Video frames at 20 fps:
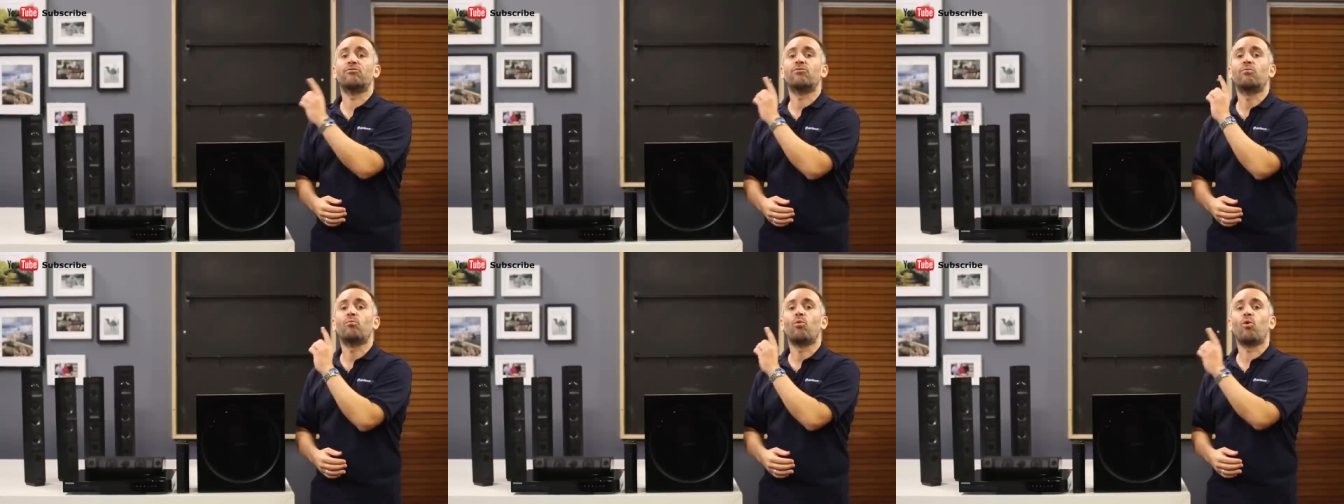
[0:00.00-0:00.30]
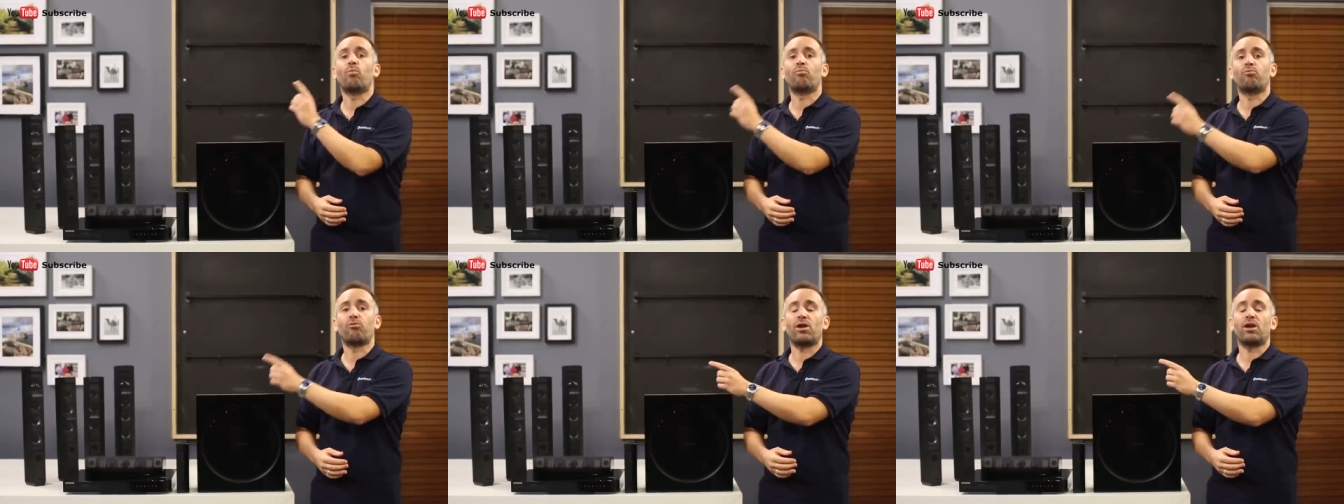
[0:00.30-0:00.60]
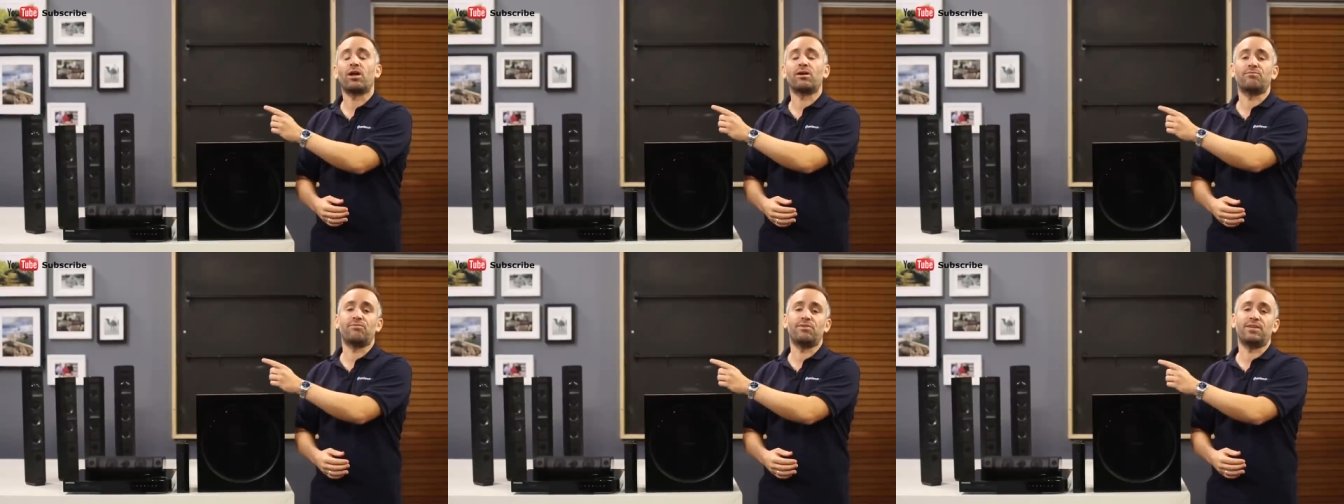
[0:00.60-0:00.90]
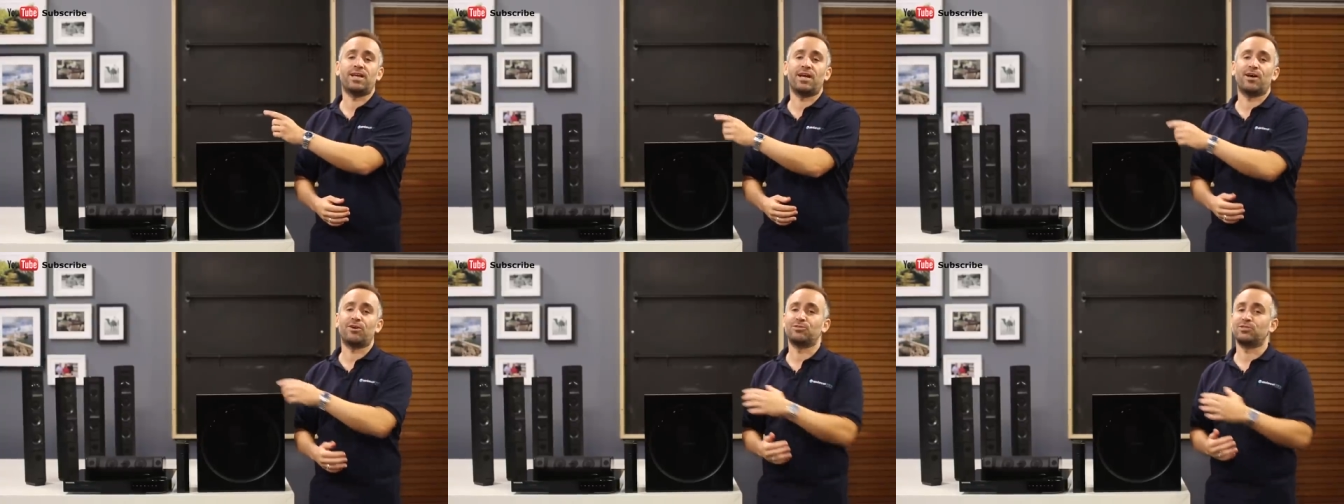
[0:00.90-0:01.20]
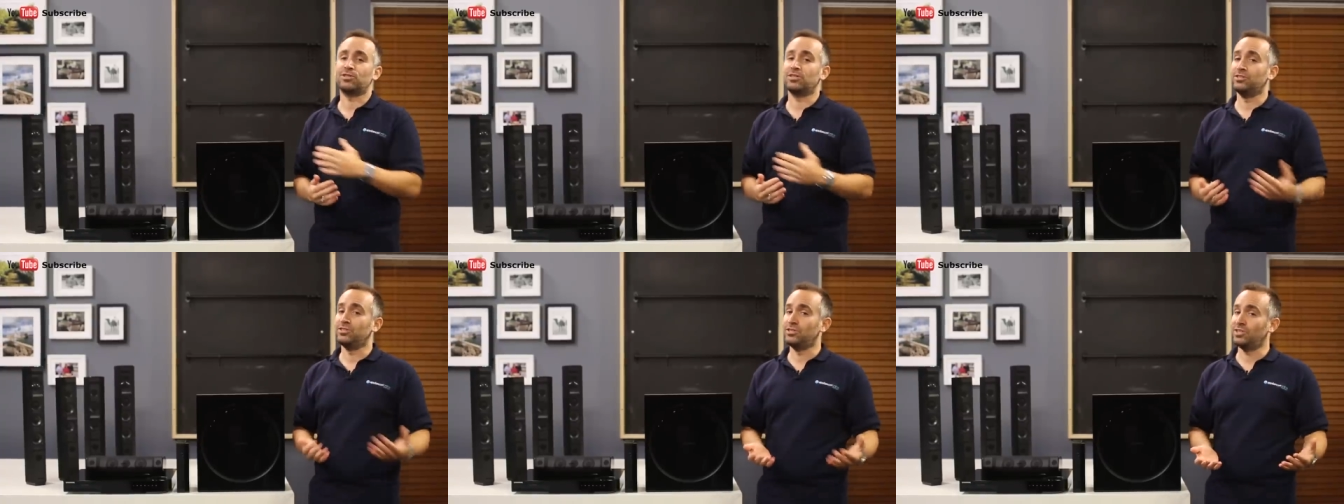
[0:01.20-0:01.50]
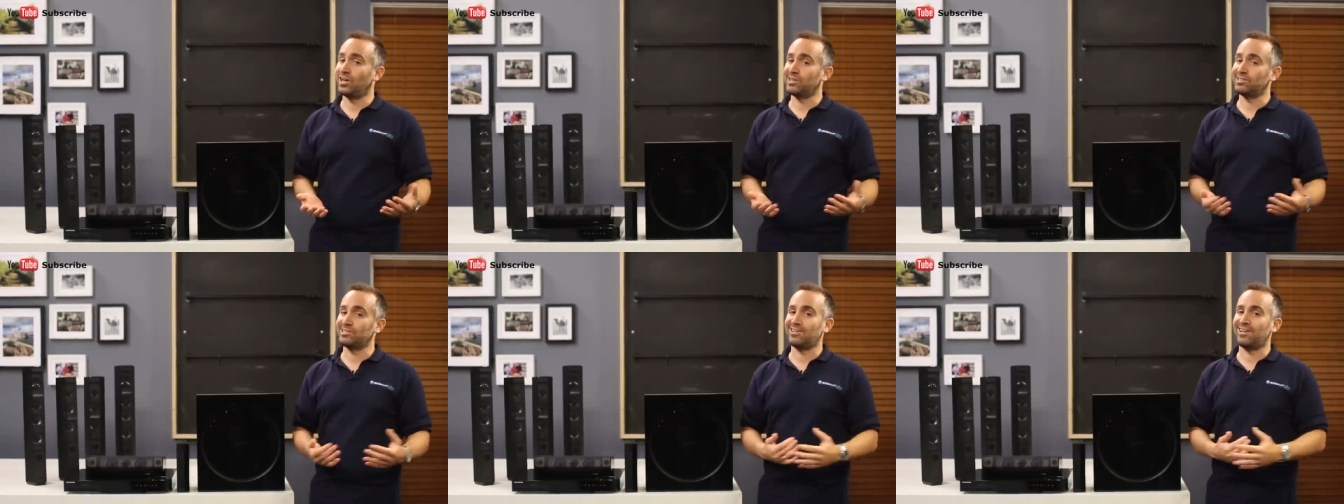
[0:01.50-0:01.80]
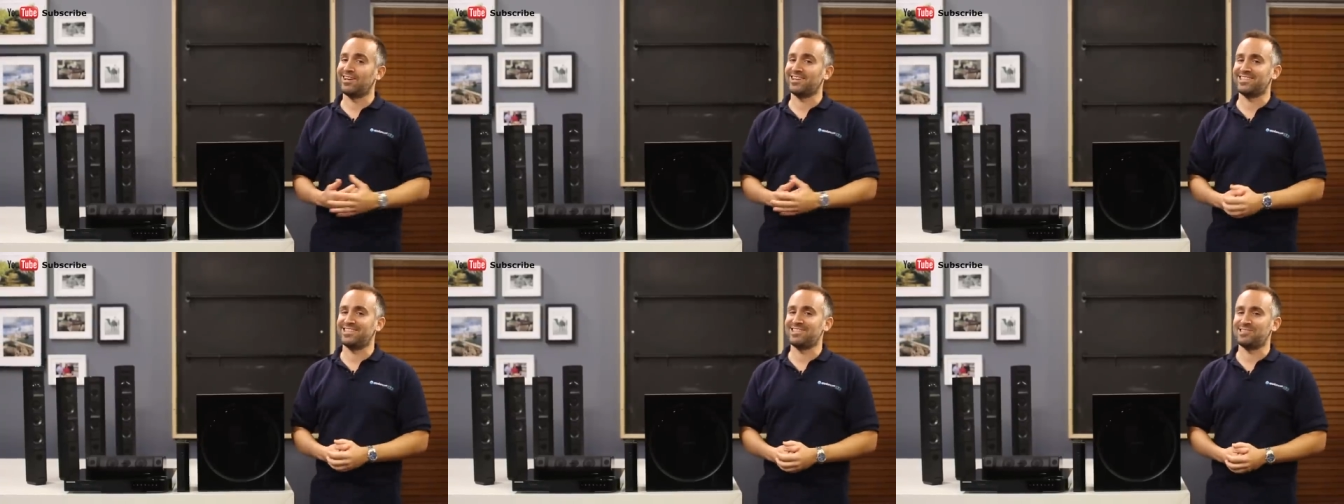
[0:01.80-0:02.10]
for more product videos just
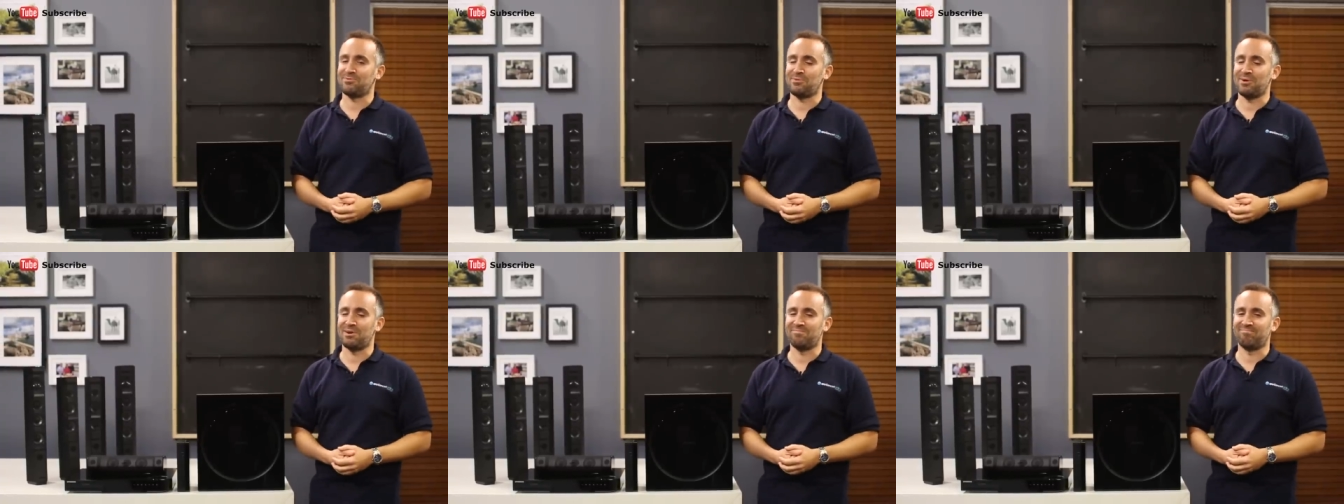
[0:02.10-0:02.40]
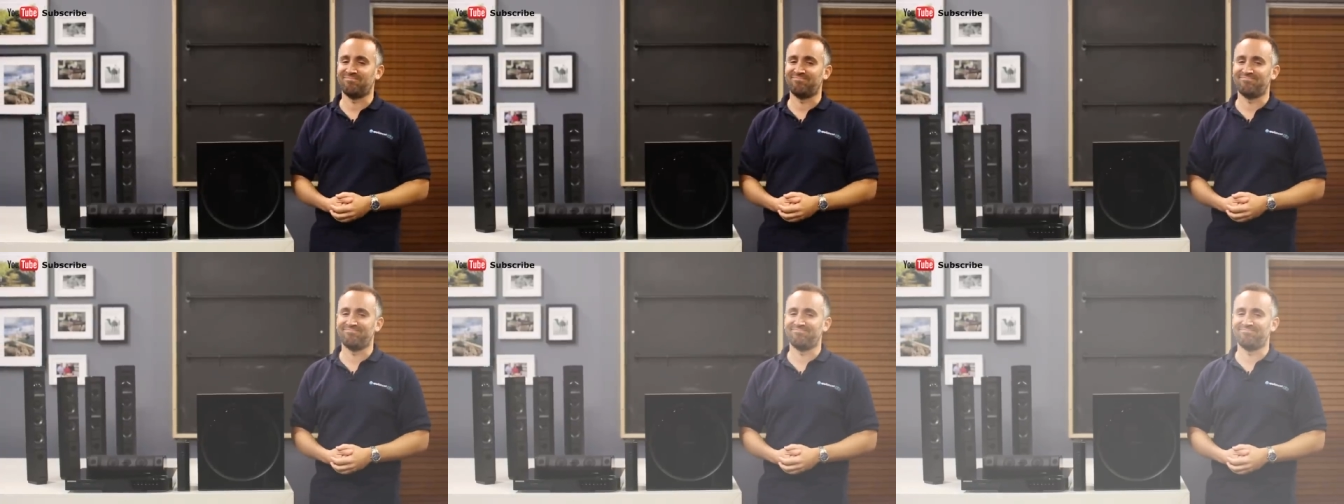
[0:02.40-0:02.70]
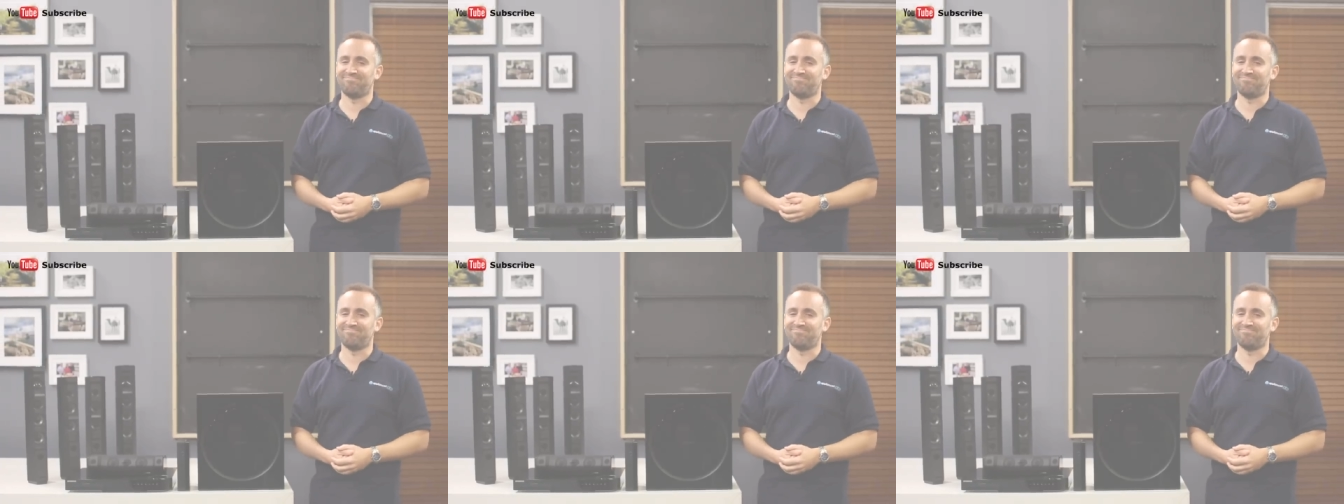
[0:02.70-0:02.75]
like this one.